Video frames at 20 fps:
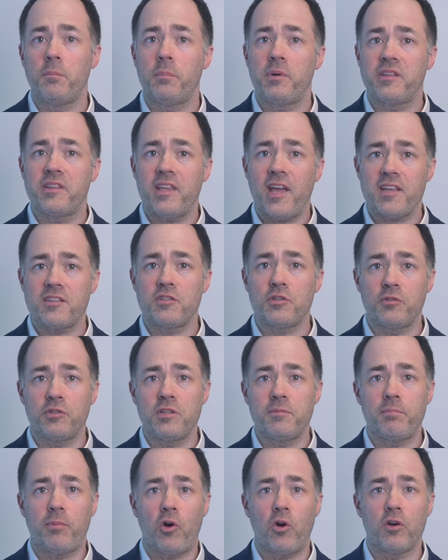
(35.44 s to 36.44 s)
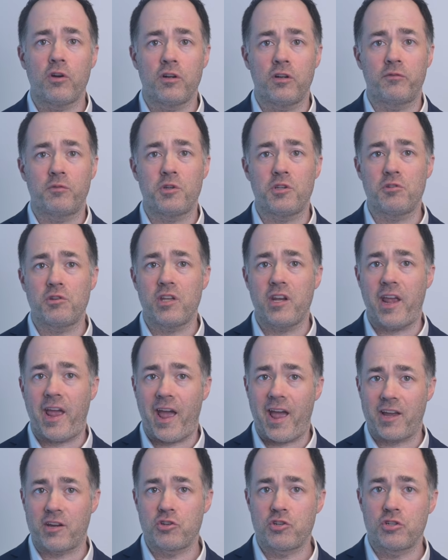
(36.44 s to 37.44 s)
but that's only part of what you can
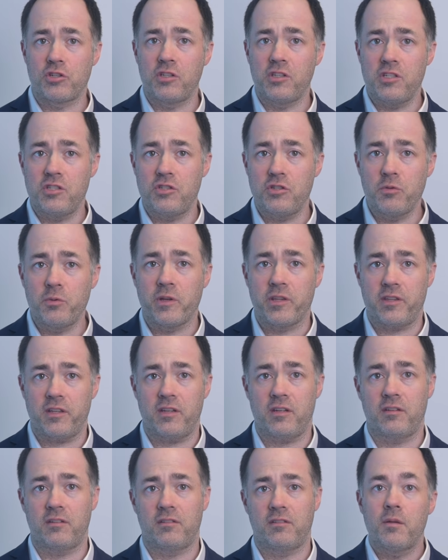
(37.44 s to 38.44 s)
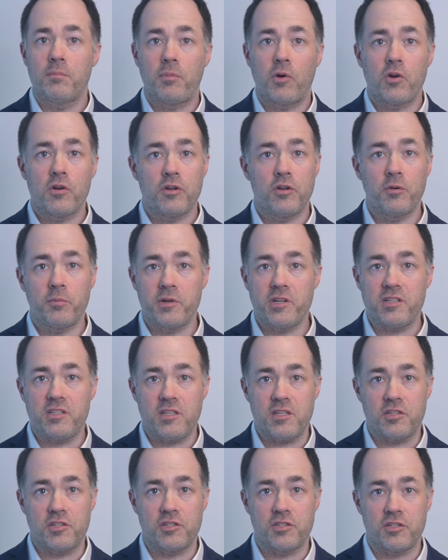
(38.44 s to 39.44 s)
actually do with it. The part nobody
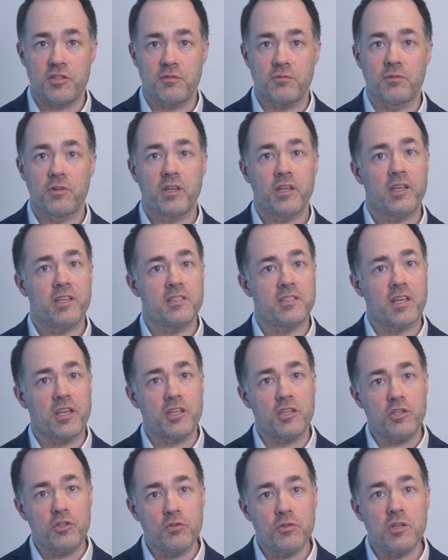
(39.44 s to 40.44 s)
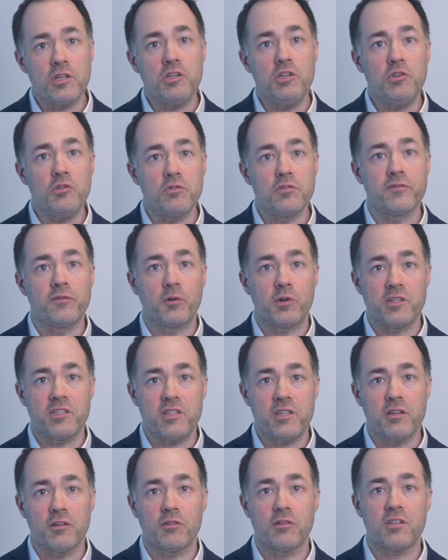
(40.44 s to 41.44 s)
teaches you is that you can use voir
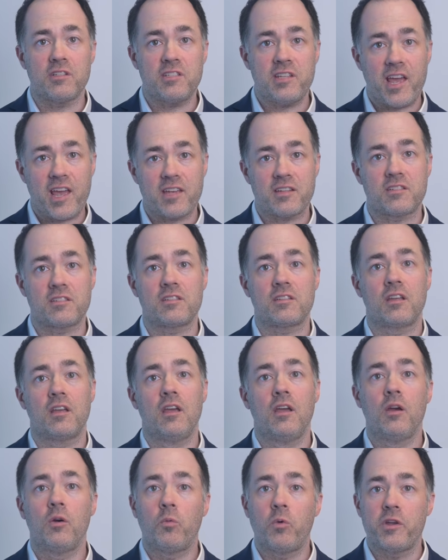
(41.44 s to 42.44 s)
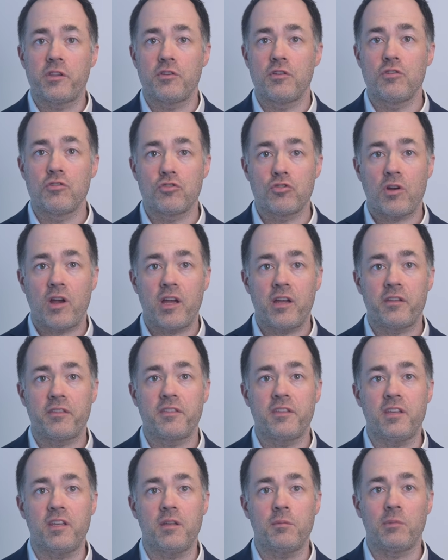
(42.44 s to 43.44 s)
dire to test whether your trial
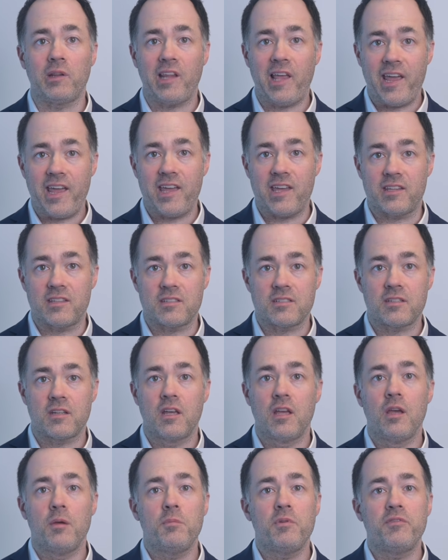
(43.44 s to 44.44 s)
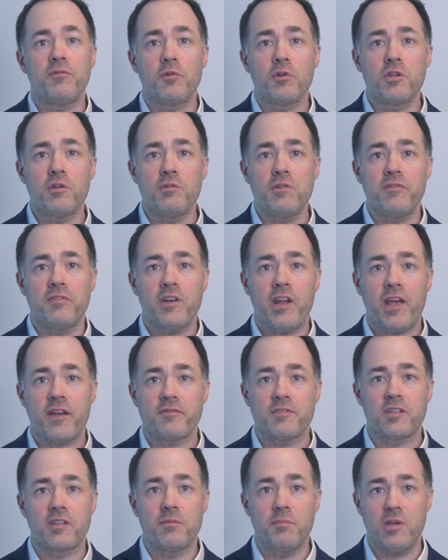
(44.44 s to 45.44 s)
theme lands before you even
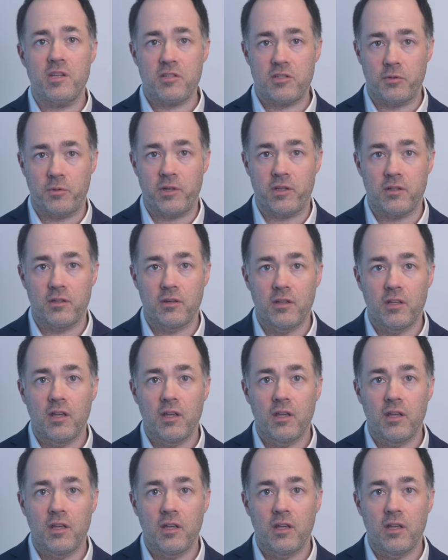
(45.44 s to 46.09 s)
have to commit to it.